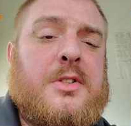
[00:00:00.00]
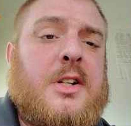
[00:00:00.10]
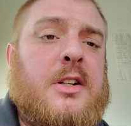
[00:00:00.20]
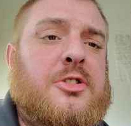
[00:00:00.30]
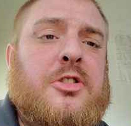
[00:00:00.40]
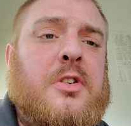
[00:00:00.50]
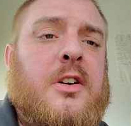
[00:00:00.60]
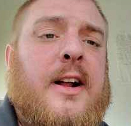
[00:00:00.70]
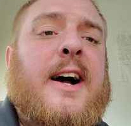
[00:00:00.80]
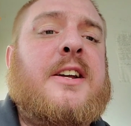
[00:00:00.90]
a junior
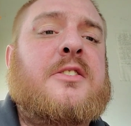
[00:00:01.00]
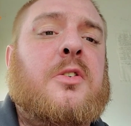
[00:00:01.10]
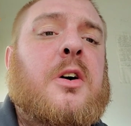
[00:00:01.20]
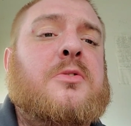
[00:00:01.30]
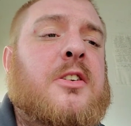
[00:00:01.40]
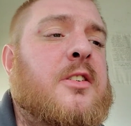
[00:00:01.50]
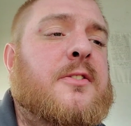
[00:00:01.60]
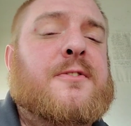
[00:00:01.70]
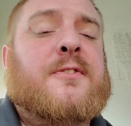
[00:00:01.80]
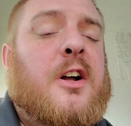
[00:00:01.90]
in high school. I was
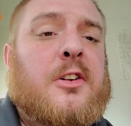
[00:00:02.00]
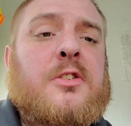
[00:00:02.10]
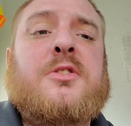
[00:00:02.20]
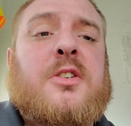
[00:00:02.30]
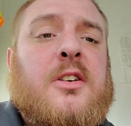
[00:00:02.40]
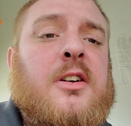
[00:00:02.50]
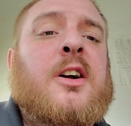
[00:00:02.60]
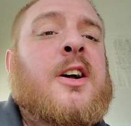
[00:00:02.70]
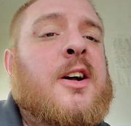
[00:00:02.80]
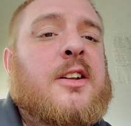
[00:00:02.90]
a, a loser.
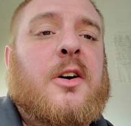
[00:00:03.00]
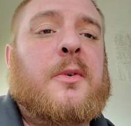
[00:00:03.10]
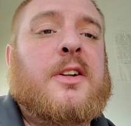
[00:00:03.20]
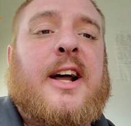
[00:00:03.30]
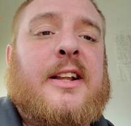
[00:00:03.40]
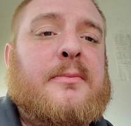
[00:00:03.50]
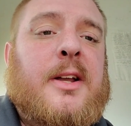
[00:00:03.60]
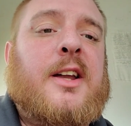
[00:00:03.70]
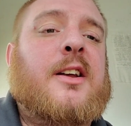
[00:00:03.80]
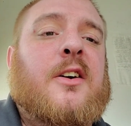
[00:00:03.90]
No one liked
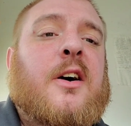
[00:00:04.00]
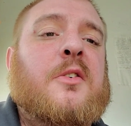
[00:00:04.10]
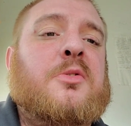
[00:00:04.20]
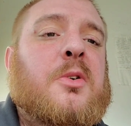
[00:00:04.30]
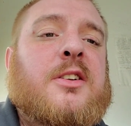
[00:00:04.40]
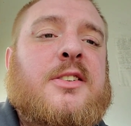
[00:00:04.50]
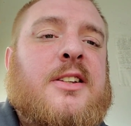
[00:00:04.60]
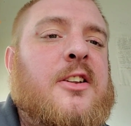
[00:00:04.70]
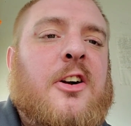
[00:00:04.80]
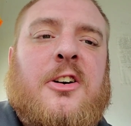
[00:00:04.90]
me. You know, I was one of those
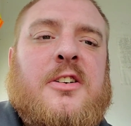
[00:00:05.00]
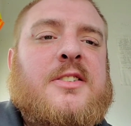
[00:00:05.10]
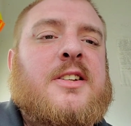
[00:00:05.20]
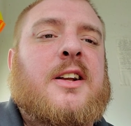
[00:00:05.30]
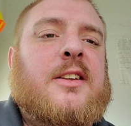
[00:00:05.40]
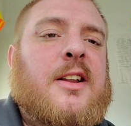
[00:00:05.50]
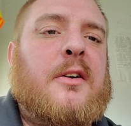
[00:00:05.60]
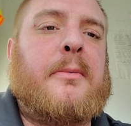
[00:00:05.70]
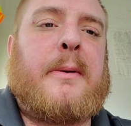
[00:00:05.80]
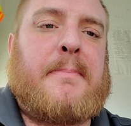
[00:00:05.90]
nerds that
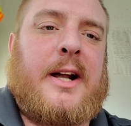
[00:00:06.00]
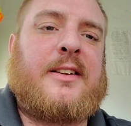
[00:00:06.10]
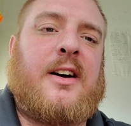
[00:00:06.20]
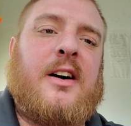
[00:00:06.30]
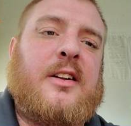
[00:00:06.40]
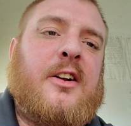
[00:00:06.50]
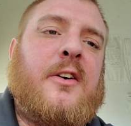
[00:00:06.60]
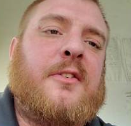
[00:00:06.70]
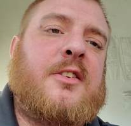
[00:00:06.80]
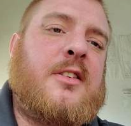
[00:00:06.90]
everybody picked on. You
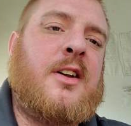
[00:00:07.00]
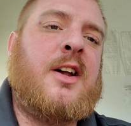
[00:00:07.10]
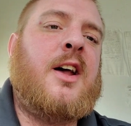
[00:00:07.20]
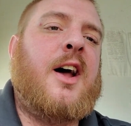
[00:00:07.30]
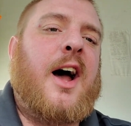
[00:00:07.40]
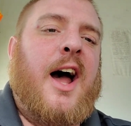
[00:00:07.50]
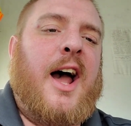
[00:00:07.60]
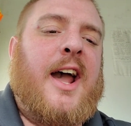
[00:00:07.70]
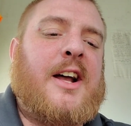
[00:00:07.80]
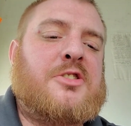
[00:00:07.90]
know,
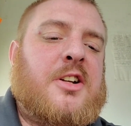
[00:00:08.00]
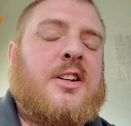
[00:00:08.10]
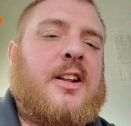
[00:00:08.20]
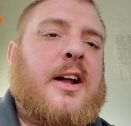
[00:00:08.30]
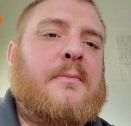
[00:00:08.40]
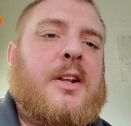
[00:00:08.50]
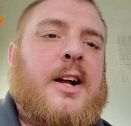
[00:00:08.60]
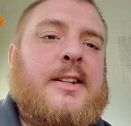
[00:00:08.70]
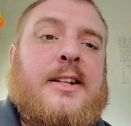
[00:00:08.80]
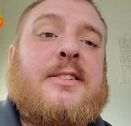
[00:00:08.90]
and she claimed that
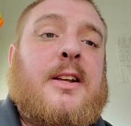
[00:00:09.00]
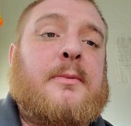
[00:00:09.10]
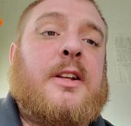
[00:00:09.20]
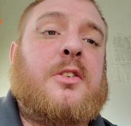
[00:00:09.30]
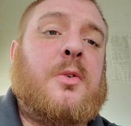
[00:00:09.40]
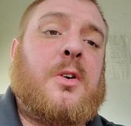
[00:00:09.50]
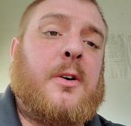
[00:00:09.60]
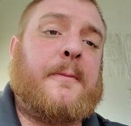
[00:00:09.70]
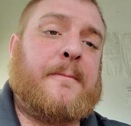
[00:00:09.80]
I did something to her,